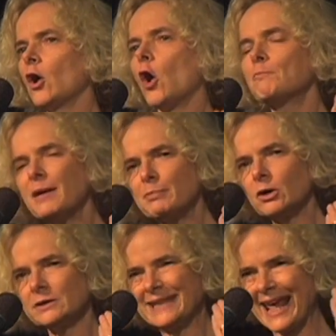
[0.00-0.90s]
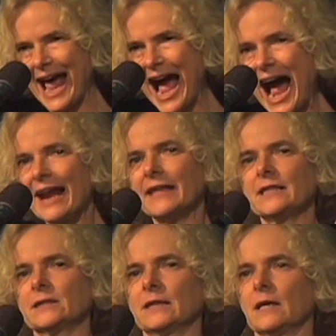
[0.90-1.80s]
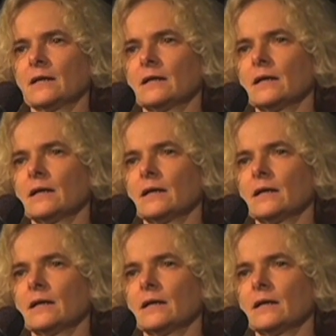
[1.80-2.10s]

of people that are addicted,